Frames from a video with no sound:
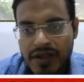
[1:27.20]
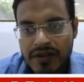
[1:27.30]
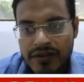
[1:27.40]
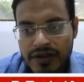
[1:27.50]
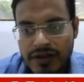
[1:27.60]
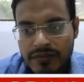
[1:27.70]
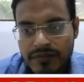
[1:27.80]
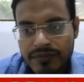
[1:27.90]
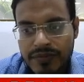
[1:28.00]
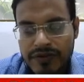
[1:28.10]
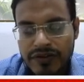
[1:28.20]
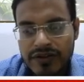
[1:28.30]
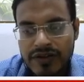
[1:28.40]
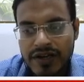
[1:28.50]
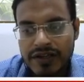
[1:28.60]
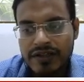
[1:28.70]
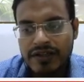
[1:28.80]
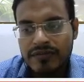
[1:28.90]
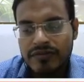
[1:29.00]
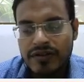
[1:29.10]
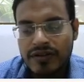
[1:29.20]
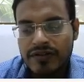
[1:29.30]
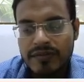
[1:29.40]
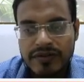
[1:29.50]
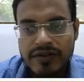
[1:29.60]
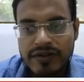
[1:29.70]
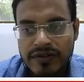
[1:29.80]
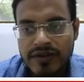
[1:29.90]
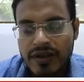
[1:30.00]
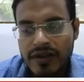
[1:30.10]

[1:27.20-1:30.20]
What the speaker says: Then finishing is high in the CNC machines.